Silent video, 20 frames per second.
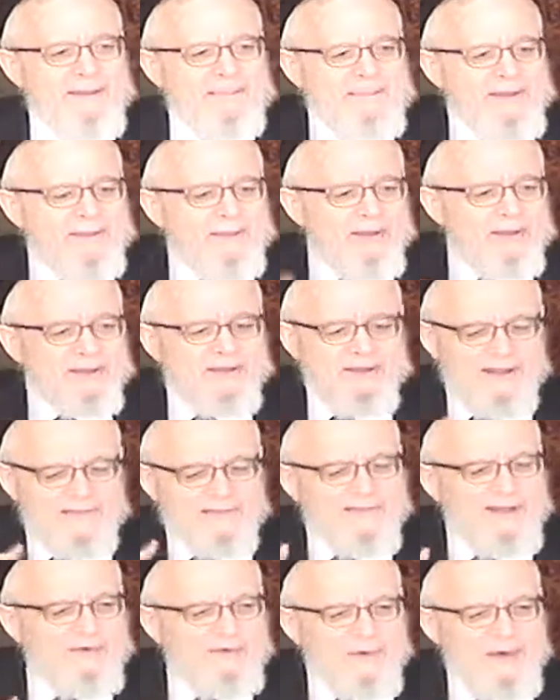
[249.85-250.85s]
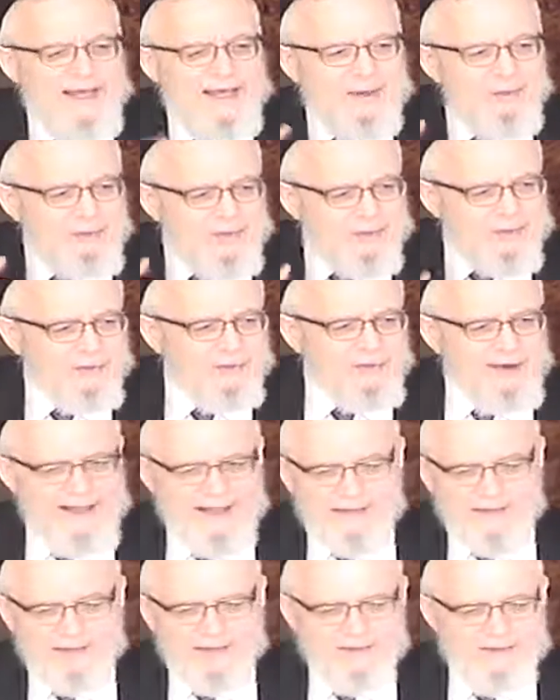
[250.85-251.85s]
people, and therefore, how do we
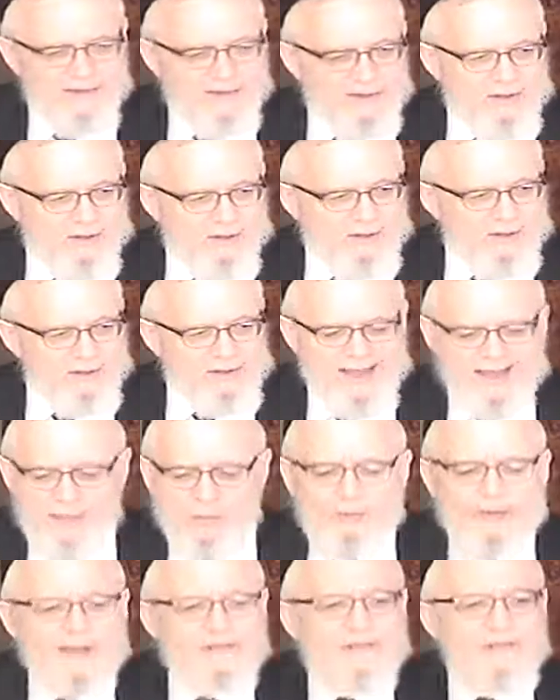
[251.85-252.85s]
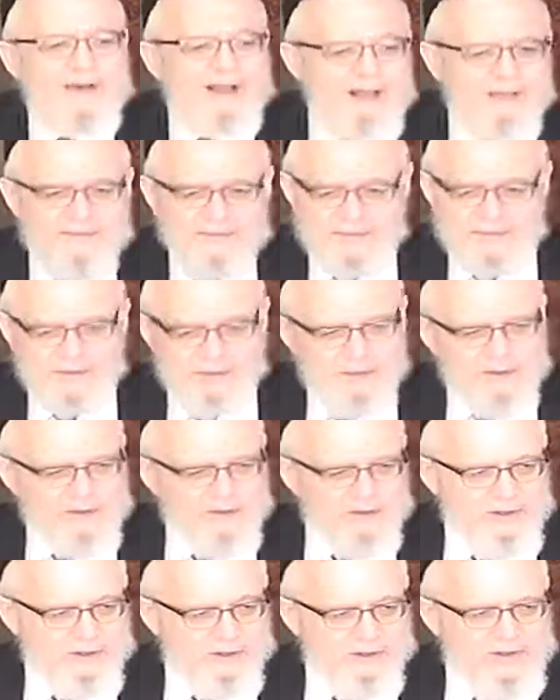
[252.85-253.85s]
interact? How do we have relevance to one
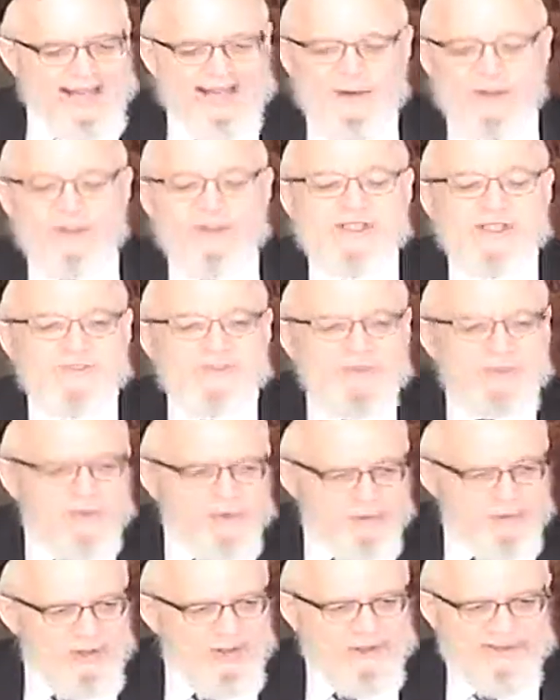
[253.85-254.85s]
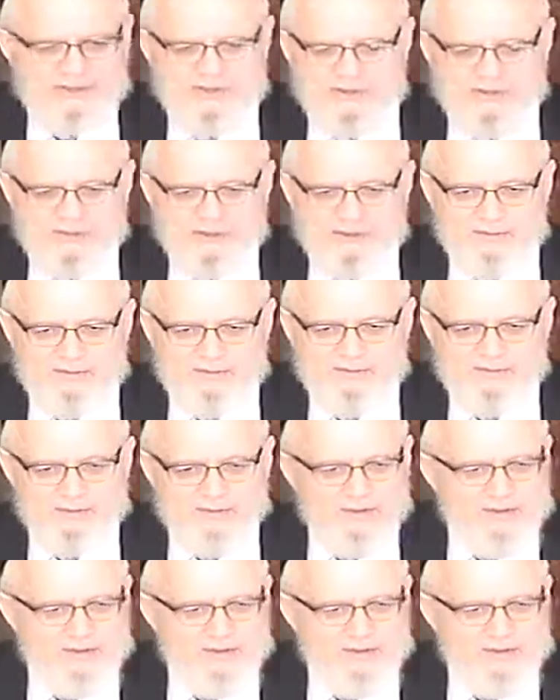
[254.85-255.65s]
another? How do we spiritualize ourselves?